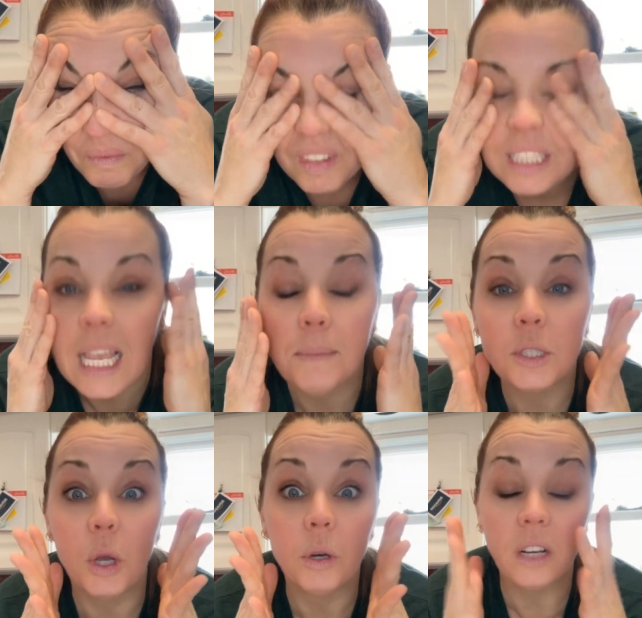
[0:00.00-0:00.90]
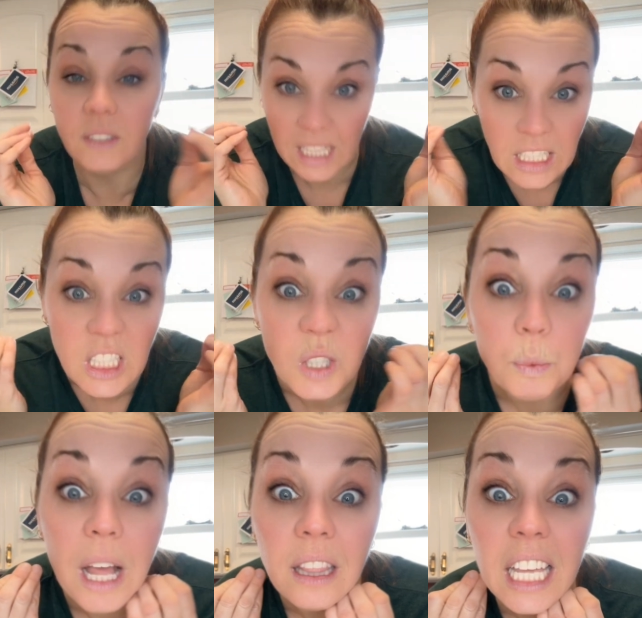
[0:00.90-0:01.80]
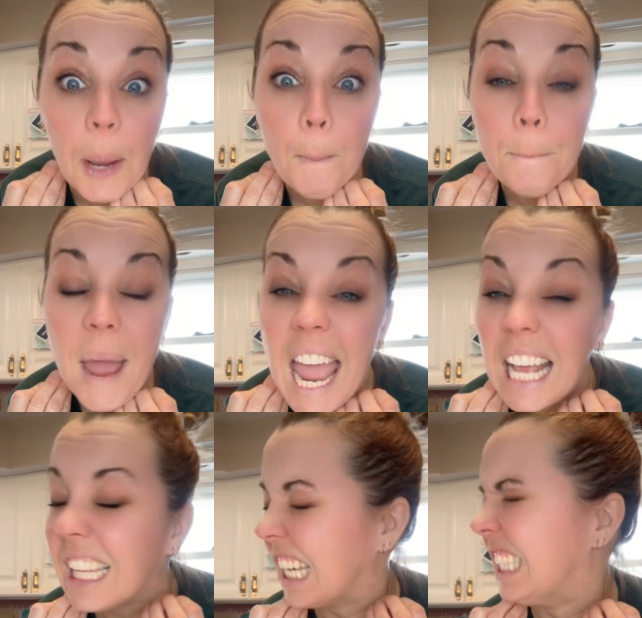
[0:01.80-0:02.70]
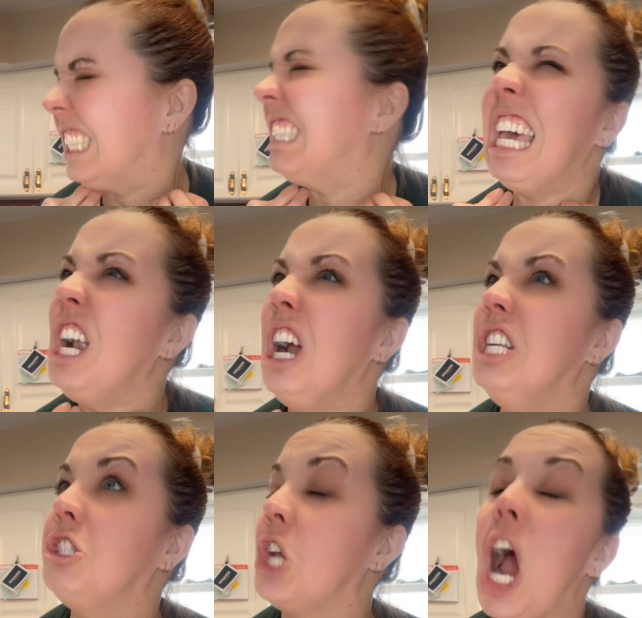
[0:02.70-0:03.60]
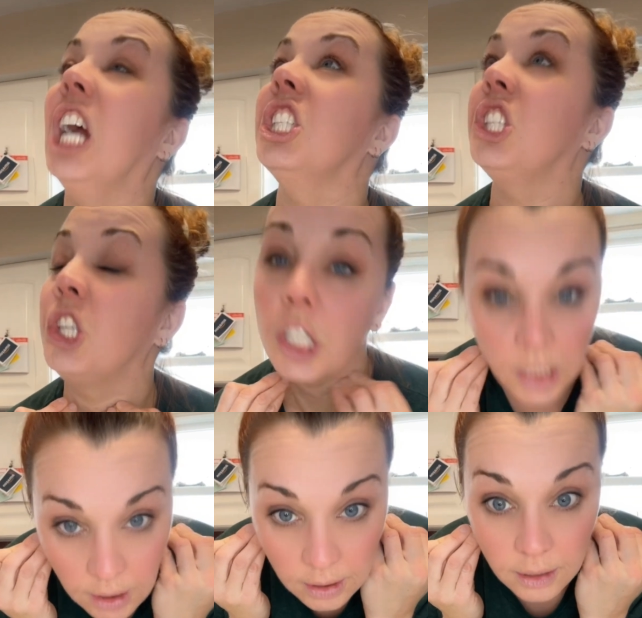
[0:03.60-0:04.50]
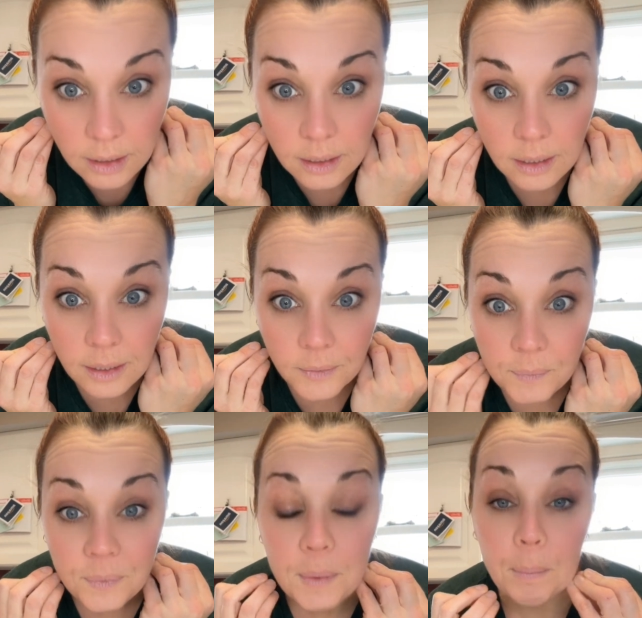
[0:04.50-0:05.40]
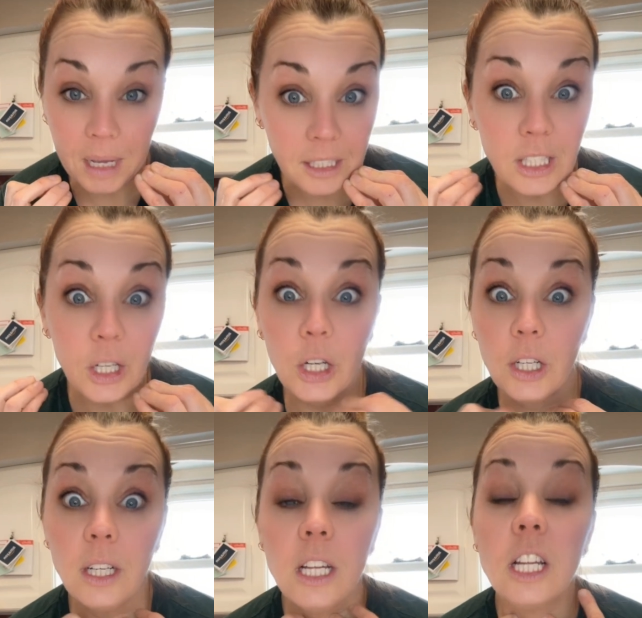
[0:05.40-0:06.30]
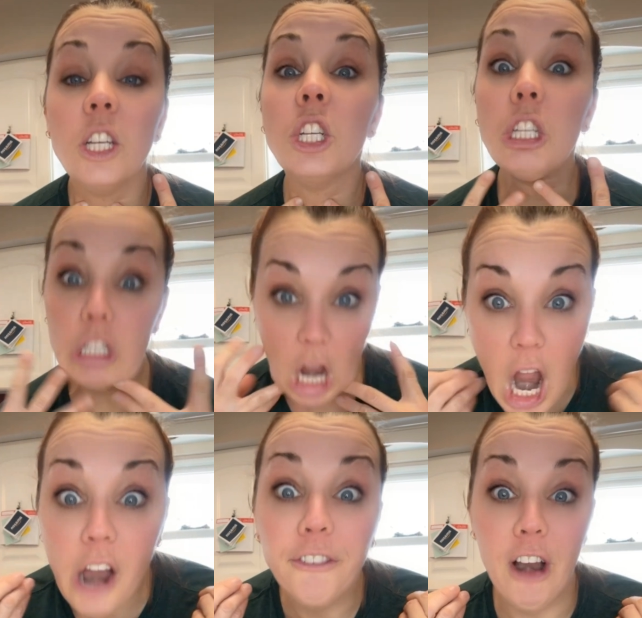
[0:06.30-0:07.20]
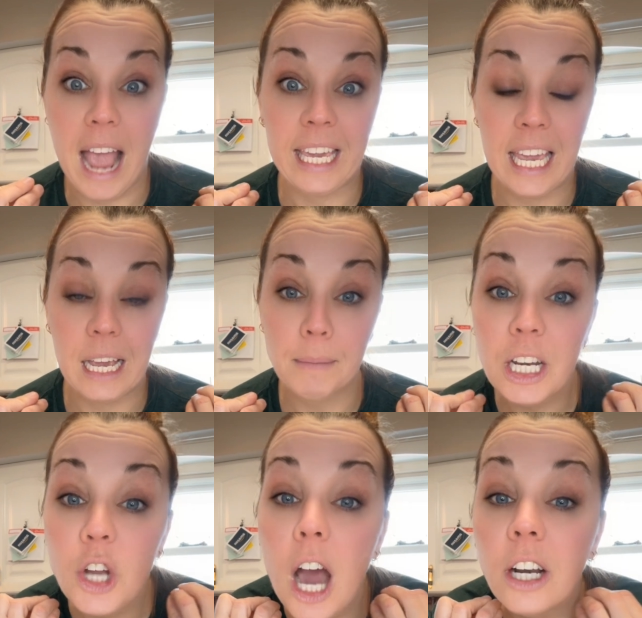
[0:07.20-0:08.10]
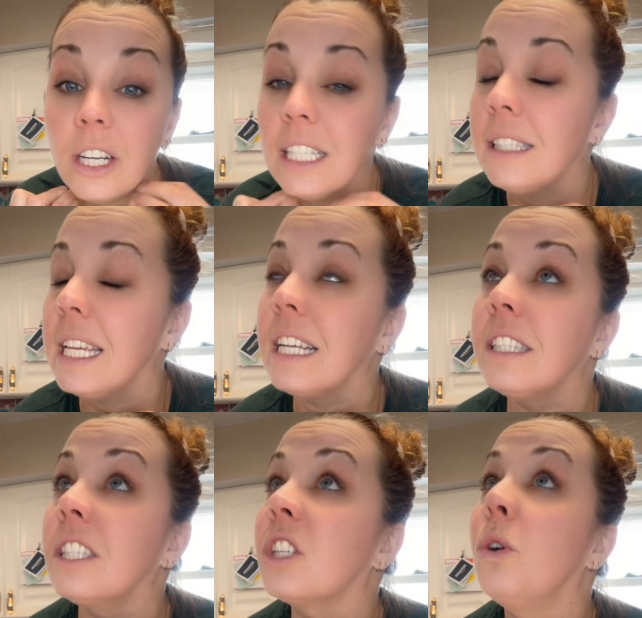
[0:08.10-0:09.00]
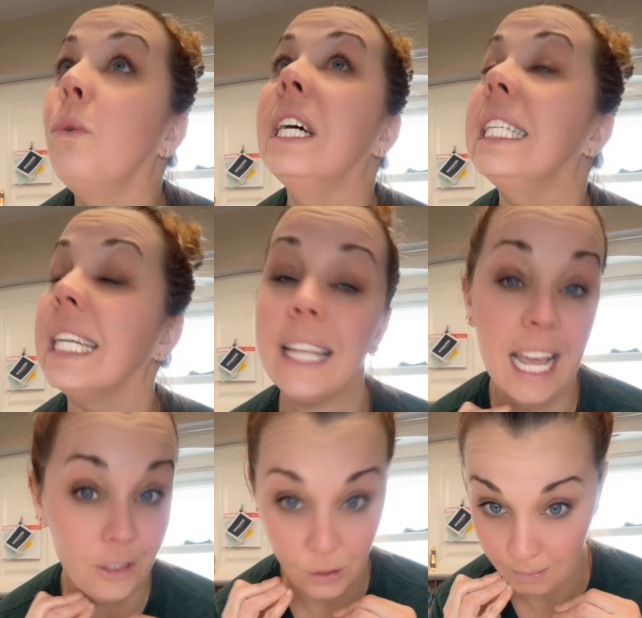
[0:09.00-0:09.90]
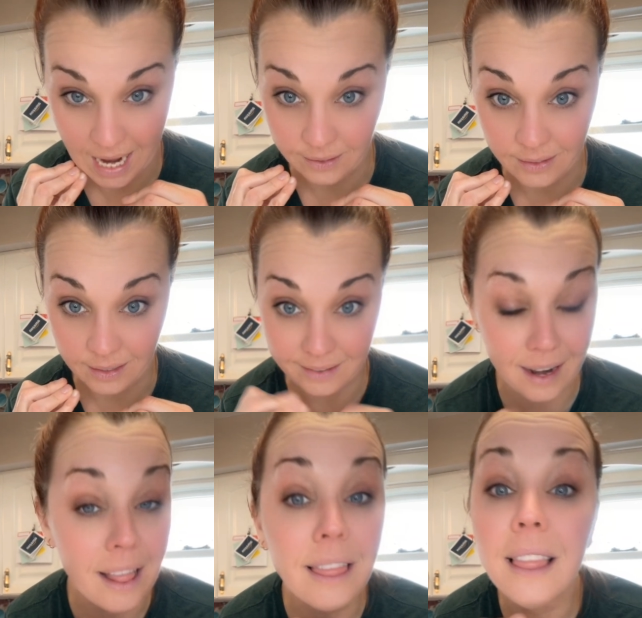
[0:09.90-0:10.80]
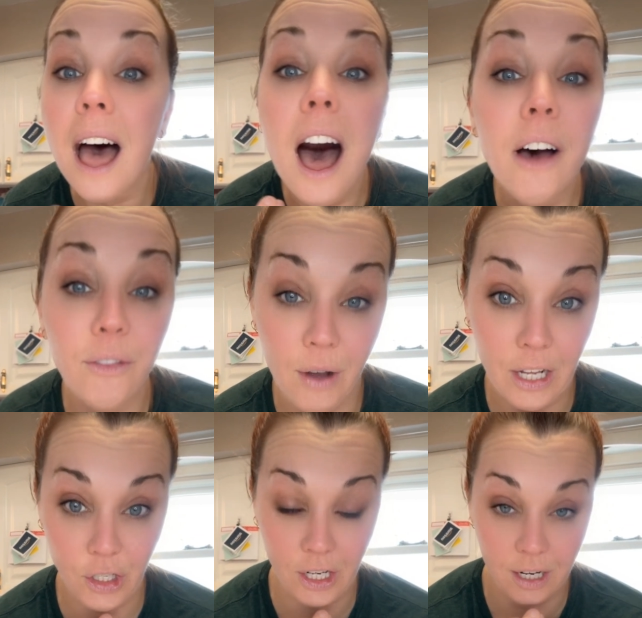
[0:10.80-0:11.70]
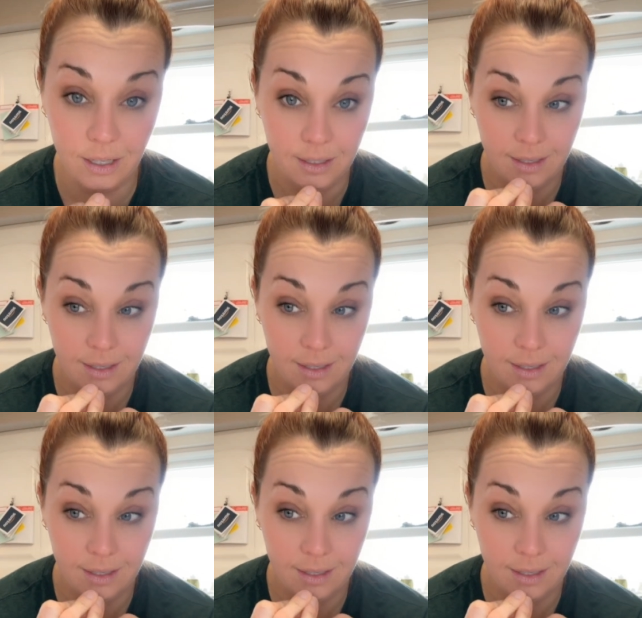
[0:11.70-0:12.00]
because I'm so nervous, I sweat like a pig, like a sinner in church. Because they're nerve-wracking. My daughter is exquisite at gymnastics, and I love watching her.